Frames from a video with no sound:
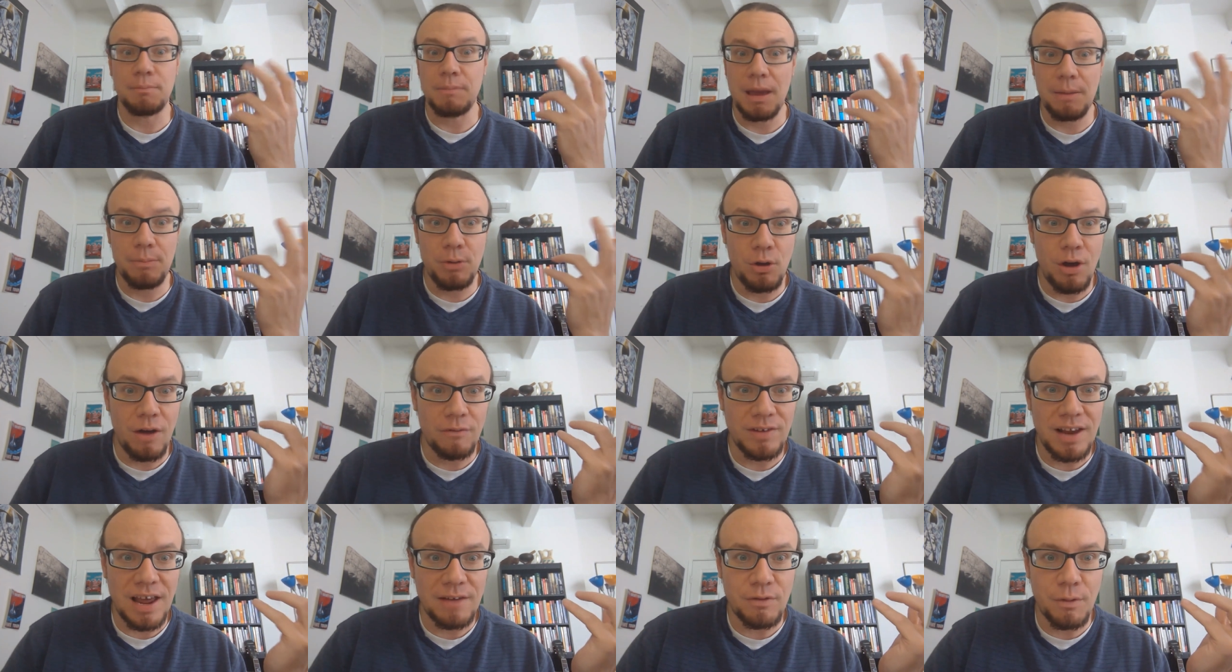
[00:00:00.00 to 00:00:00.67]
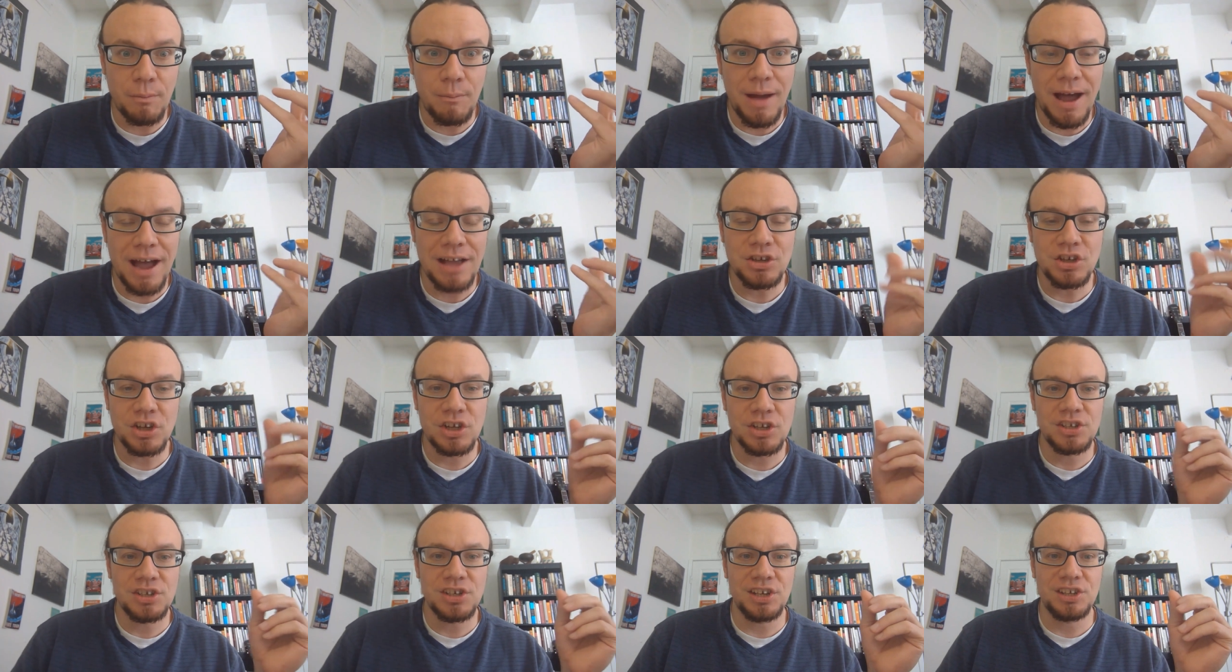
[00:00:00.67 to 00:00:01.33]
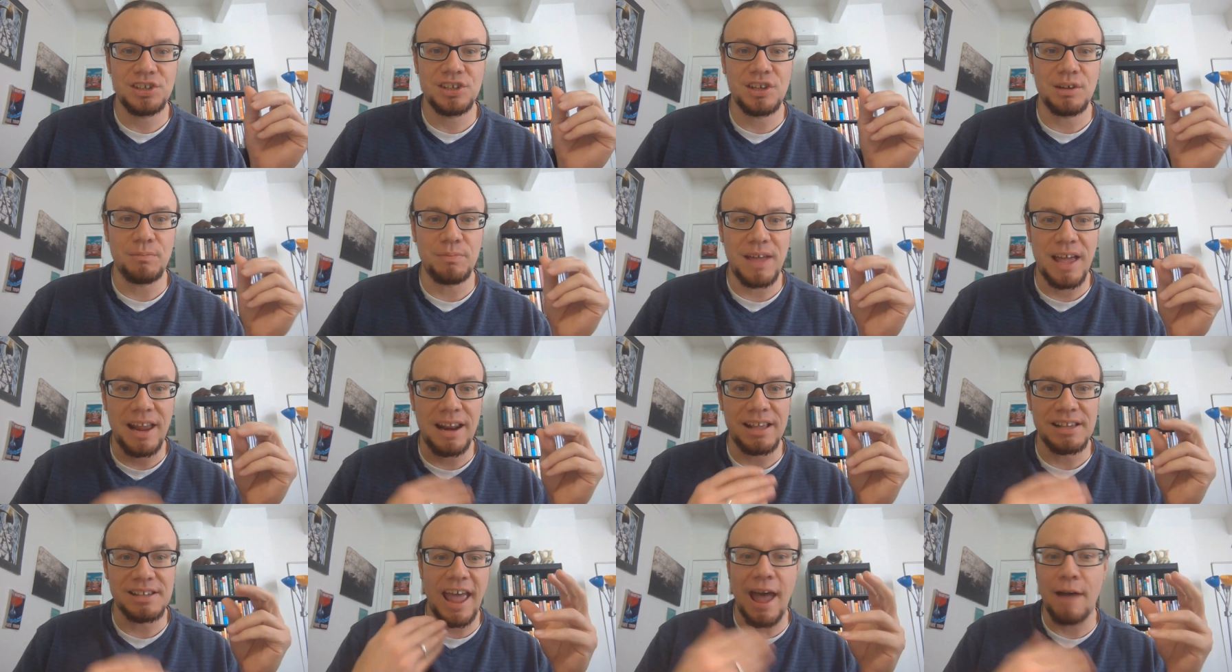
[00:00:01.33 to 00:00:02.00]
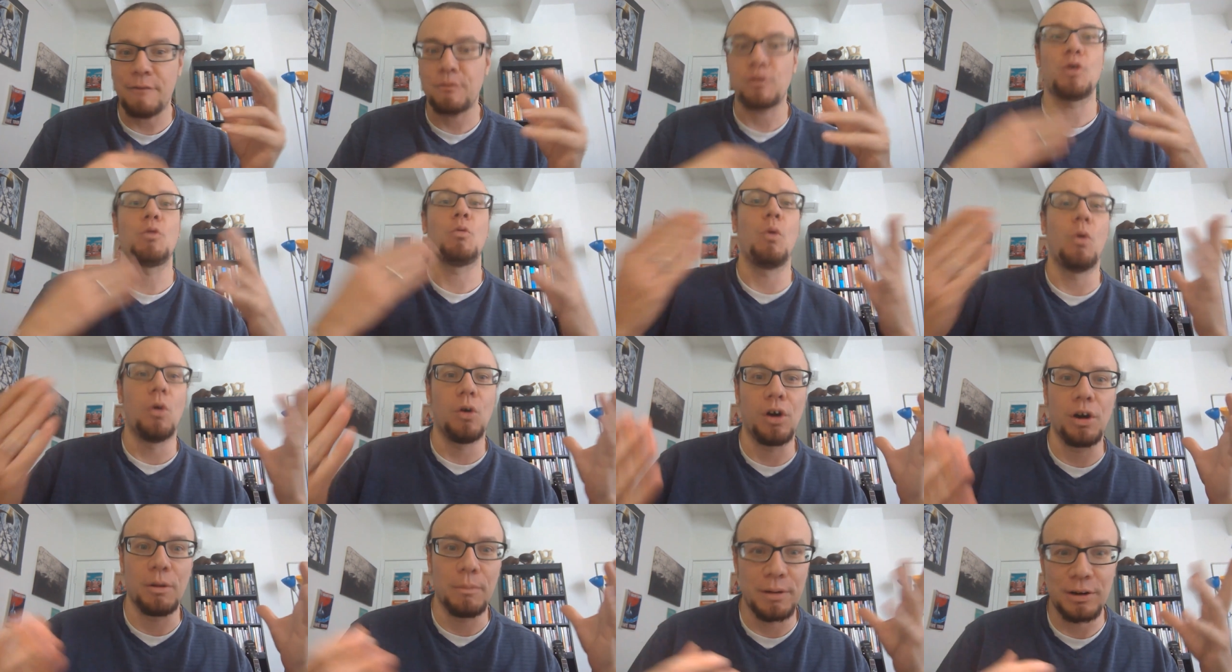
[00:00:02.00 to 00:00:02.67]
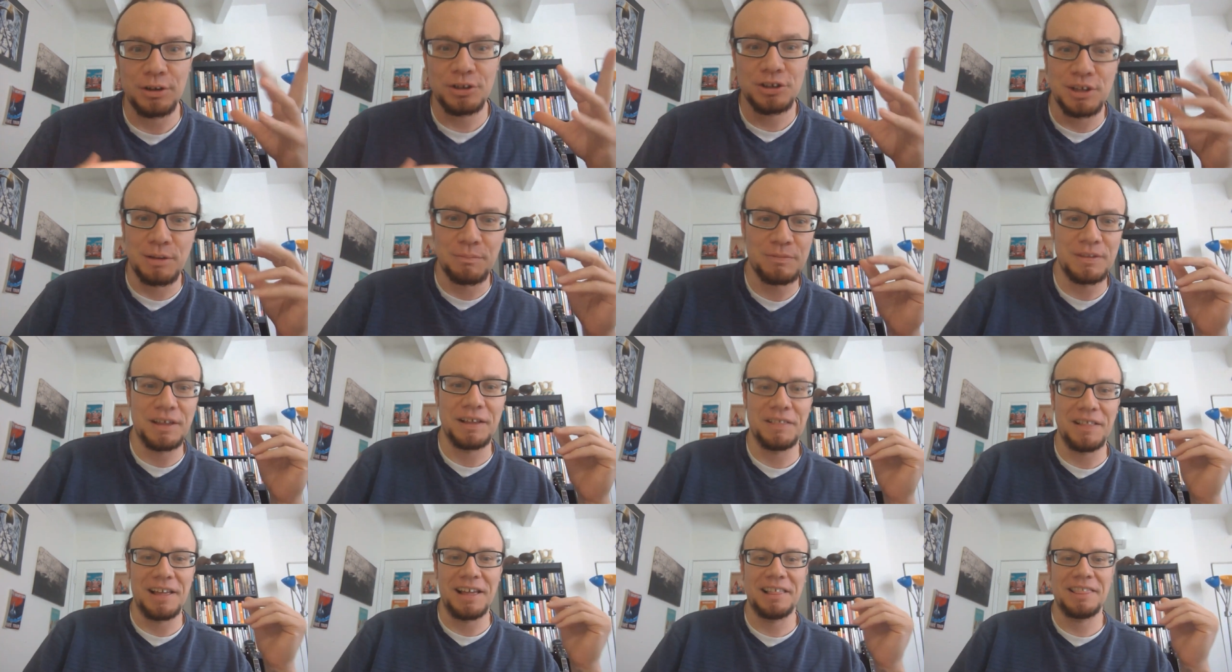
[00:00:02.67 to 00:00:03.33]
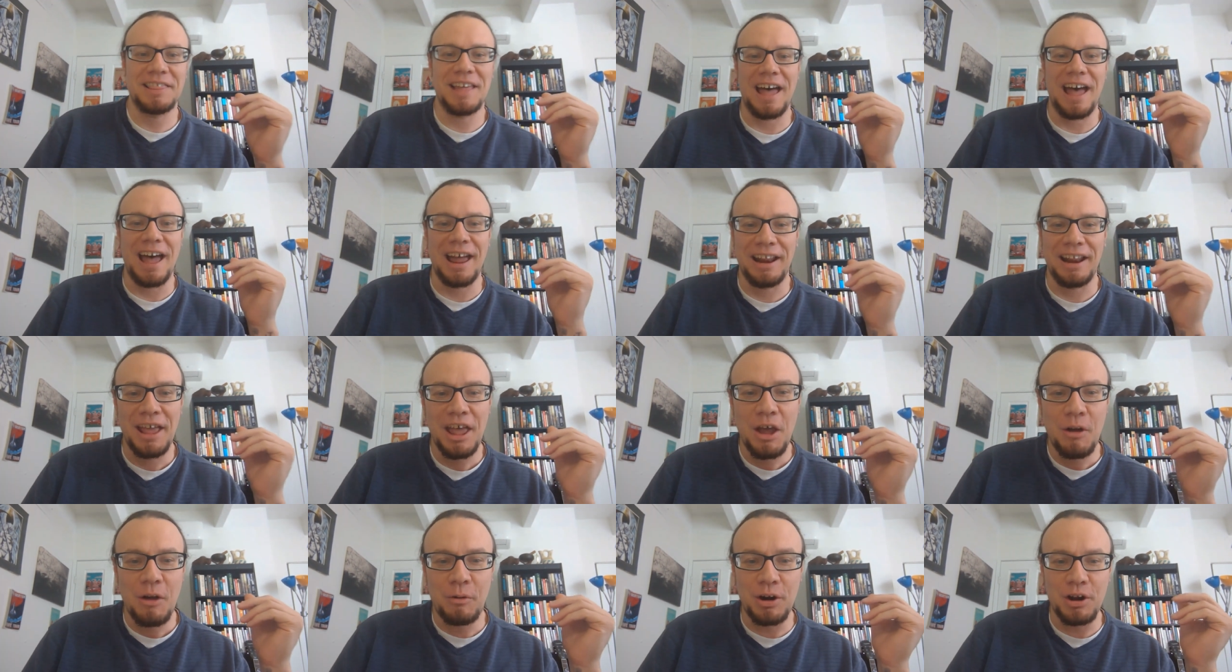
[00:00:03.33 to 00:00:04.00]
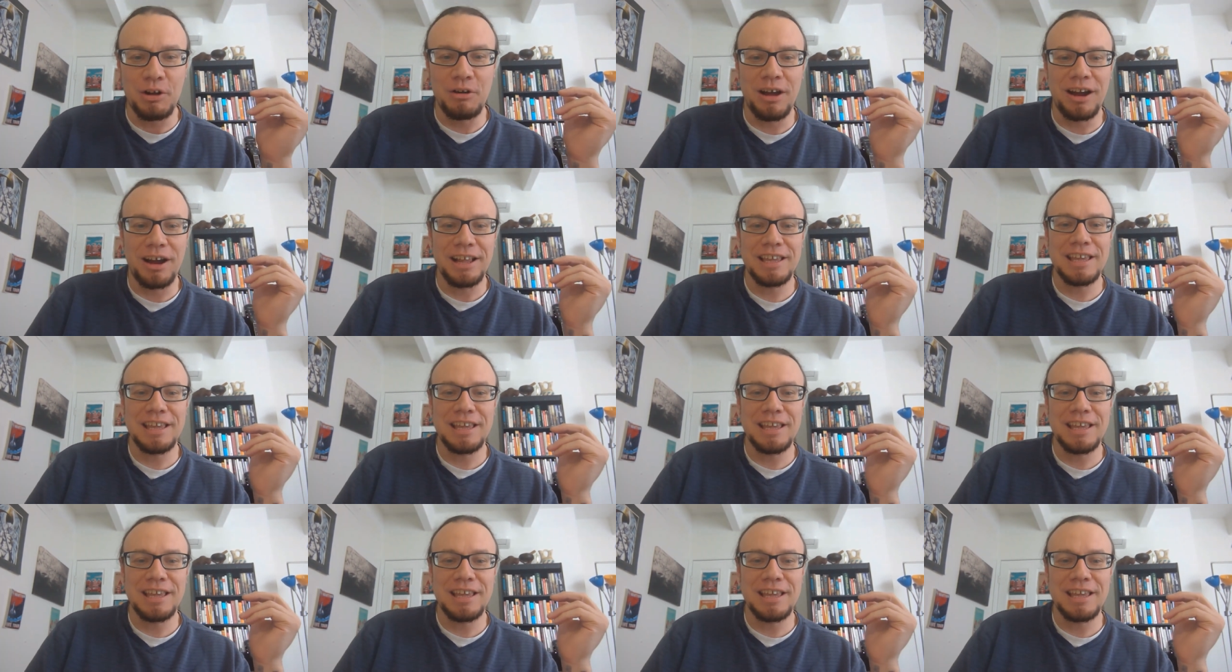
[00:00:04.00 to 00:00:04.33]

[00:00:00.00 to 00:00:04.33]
Maybe you have to have a magic system that is ever warm or something like that, or you got to